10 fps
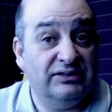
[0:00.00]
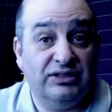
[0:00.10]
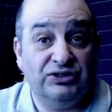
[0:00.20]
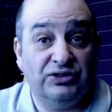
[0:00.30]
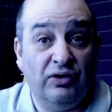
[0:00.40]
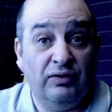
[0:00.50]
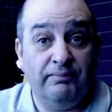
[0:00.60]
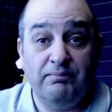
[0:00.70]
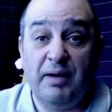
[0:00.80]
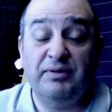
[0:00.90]
to the song,
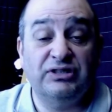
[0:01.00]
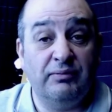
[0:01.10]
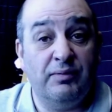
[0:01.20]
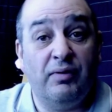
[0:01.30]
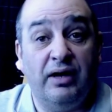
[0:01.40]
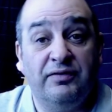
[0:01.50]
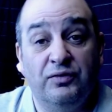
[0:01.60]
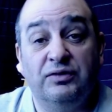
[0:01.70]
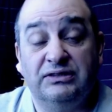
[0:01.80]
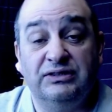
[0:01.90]
maybe some of my
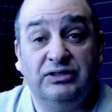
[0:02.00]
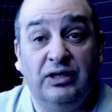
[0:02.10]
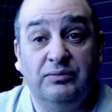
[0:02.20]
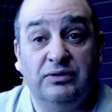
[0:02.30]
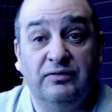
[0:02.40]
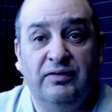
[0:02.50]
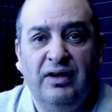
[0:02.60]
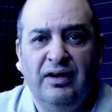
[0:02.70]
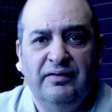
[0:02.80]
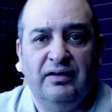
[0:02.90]
thoughts in terms of
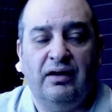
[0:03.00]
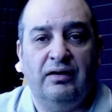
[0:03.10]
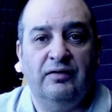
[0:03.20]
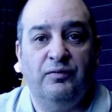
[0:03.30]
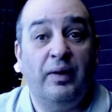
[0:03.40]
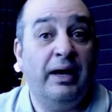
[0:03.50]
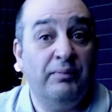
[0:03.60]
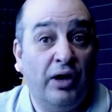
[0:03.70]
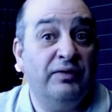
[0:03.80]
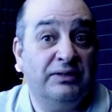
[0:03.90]
the kind of way I'm
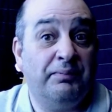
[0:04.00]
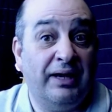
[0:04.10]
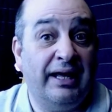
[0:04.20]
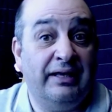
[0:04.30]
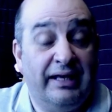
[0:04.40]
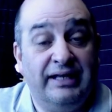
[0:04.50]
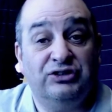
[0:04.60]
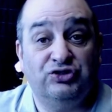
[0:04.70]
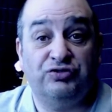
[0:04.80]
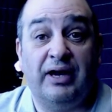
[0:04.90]
going to play
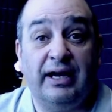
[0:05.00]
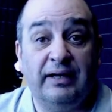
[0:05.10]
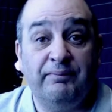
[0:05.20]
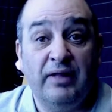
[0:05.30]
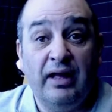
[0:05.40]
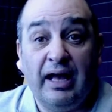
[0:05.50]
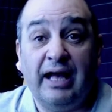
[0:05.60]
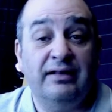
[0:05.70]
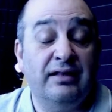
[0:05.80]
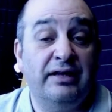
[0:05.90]
each track,
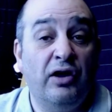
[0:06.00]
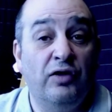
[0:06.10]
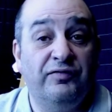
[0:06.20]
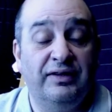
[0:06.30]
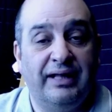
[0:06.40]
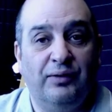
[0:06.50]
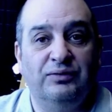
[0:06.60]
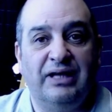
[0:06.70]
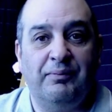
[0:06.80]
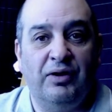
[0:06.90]
and then hopefully that will
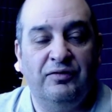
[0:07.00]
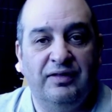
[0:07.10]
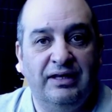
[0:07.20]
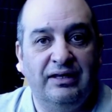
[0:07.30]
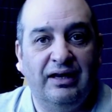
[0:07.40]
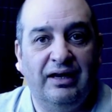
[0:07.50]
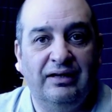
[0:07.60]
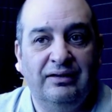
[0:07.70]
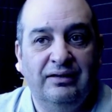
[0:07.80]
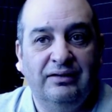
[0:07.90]
demo the
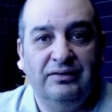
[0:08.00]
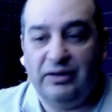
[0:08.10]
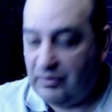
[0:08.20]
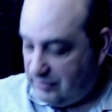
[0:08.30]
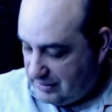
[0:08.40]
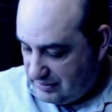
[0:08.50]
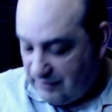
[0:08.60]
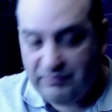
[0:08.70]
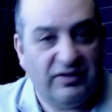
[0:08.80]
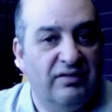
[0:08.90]
you know,
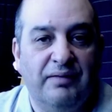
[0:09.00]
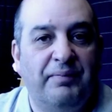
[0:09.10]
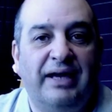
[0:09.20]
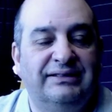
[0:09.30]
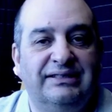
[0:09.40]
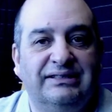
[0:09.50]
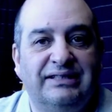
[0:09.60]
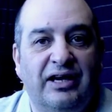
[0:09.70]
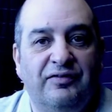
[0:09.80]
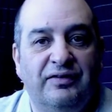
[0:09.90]
the bass
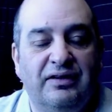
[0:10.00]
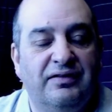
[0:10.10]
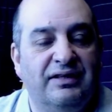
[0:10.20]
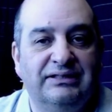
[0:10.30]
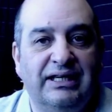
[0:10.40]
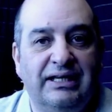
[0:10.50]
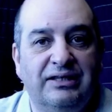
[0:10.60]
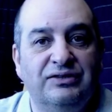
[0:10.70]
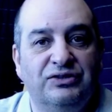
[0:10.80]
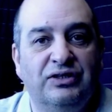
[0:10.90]
itself and the things that it
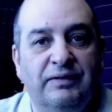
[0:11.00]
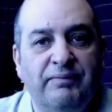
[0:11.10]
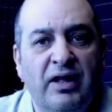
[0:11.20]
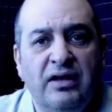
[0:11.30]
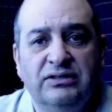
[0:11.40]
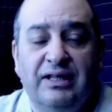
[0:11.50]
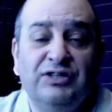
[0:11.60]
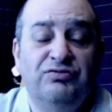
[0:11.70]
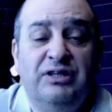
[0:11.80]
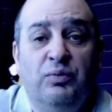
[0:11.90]
can do. So
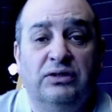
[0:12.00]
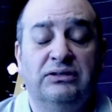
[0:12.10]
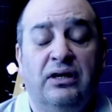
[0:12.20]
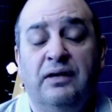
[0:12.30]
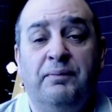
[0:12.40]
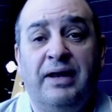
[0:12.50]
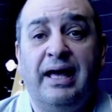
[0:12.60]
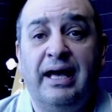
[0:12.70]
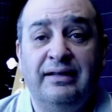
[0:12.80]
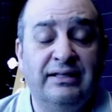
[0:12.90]
that's really what's kind of
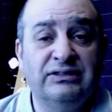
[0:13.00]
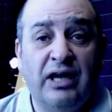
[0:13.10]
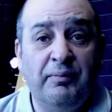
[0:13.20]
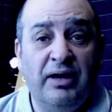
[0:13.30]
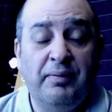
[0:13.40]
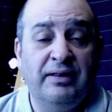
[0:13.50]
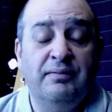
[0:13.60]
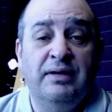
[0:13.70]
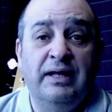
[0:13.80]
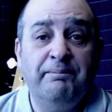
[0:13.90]
planned. That's coming up at the
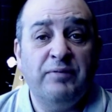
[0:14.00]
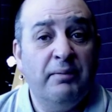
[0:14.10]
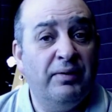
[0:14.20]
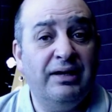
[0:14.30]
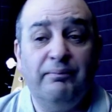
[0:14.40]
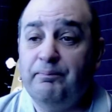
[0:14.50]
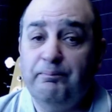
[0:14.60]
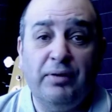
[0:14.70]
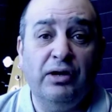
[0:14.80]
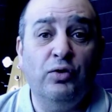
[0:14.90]
minute. But
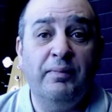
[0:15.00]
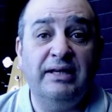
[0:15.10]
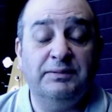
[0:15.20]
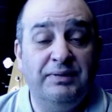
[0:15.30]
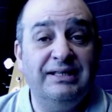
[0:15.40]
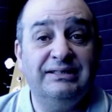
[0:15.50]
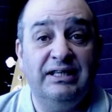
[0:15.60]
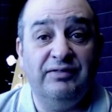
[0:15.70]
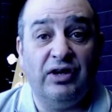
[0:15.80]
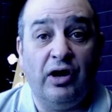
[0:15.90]
by all means, please
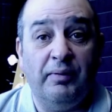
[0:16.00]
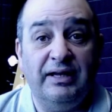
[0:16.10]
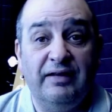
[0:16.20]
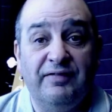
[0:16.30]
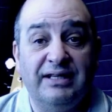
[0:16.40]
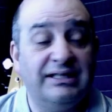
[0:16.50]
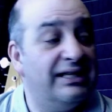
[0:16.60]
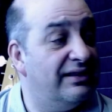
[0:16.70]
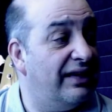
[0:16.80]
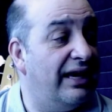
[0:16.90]
leave a comment if there's
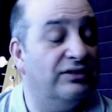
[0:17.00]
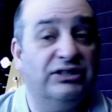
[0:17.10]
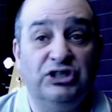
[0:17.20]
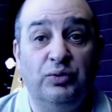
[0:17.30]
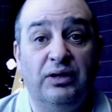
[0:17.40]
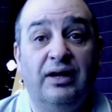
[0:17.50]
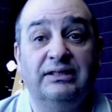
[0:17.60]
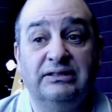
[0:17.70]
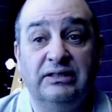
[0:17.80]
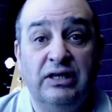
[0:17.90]
anything else that you would like
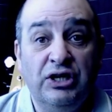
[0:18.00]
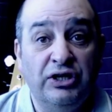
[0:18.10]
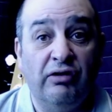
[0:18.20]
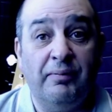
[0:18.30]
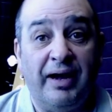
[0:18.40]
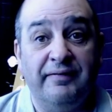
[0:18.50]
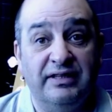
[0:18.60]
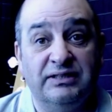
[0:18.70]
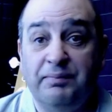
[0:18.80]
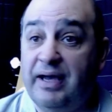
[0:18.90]
to know about
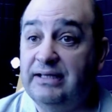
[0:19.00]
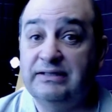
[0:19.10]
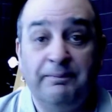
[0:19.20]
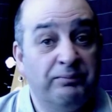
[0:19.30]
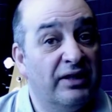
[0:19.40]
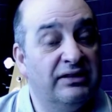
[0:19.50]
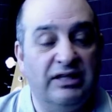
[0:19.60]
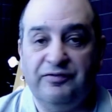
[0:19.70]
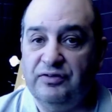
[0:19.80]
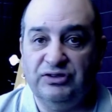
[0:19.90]
this bass,
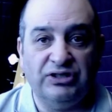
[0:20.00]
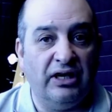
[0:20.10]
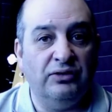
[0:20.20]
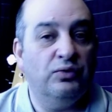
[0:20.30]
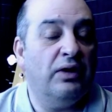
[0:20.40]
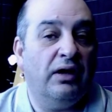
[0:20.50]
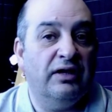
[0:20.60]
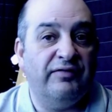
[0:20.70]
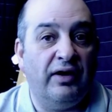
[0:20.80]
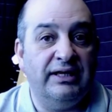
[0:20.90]
different tonal kind
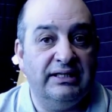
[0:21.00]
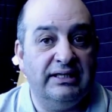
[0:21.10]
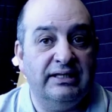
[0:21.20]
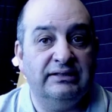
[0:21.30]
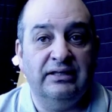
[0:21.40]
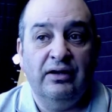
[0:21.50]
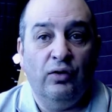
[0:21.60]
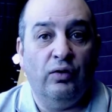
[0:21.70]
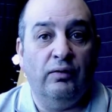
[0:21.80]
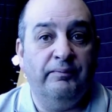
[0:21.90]
of ideas,
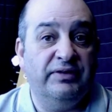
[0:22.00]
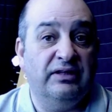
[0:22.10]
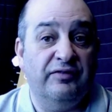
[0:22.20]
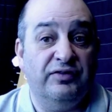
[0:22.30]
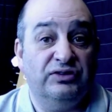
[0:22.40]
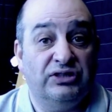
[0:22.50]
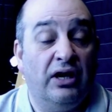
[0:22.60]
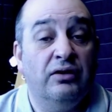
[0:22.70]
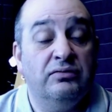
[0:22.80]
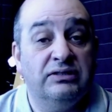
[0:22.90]
or different
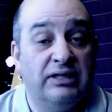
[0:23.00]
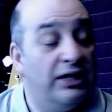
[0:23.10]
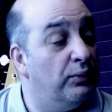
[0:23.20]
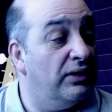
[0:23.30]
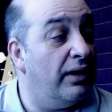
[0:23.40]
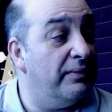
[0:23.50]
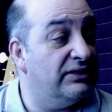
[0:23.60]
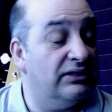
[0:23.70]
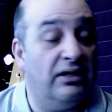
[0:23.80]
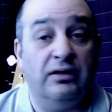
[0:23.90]
tones that you would like me
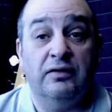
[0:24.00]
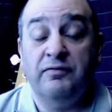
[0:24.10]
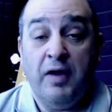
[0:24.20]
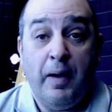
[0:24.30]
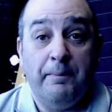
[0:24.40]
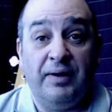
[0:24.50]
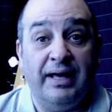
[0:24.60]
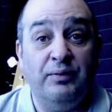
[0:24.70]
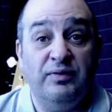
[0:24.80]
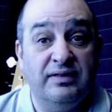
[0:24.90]
to kind of
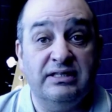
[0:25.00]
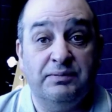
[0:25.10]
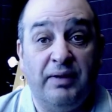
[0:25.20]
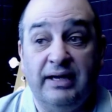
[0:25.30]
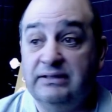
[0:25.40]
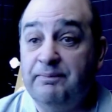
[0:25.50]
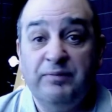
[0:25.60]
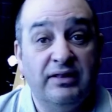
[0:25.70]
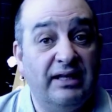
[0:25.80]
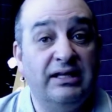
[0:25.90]
play with this bass.
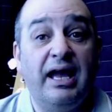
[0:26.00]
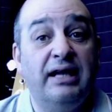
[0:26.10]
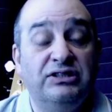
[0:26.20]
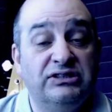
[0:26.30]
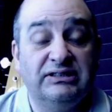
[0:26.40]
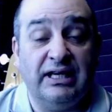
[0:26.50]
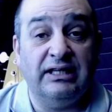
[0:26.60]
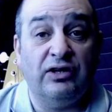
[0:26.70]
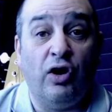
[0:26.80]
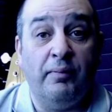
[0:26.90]
Then yeah, just send
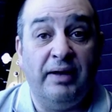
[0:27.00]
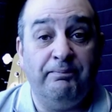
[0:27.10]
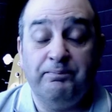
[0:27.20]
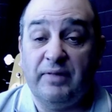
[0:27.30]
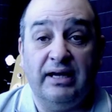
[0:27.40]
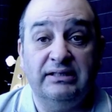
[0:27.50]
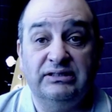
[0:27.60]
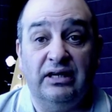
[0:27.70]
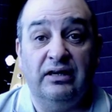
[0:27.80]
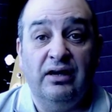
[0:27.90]
a comment, and
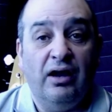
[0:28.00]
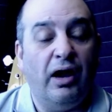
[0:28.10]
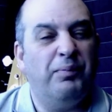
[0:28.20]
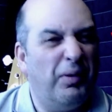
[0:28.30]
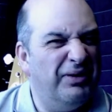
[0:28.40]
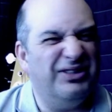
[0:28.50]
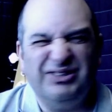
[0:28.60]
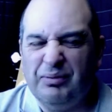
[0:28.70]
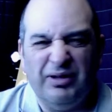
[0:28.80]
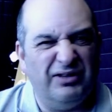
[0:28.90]
I'll probably do
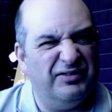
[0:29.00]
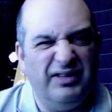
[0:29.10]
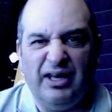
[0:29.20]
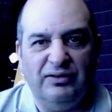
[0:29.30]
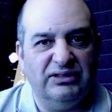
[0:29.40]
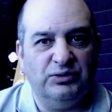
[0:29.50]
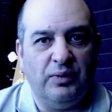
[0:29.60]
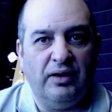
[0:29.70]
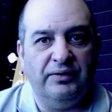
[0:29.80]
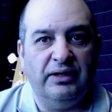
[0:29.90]
some of those videos as
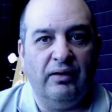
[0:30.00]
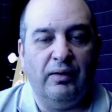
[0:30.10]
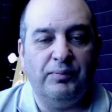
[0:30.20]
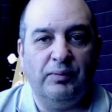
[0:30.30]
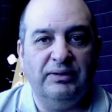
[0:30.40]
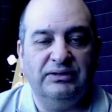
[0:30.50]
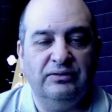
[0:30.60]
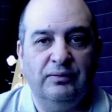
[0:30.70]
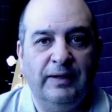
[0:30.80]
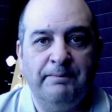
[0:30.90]
well. You know, I'll probably
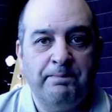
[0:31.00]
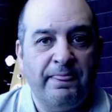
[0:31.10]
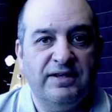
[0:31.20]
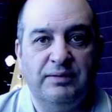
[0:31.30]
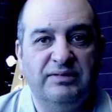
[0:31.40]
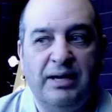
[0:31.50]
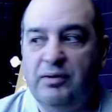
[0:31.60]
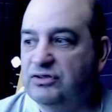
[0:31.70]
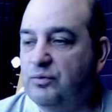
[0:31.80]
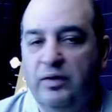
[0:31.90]
do some
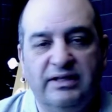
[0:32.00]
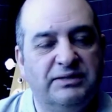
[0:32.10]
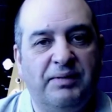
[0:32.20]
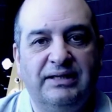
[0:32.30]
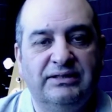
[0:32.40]
demos of what this bass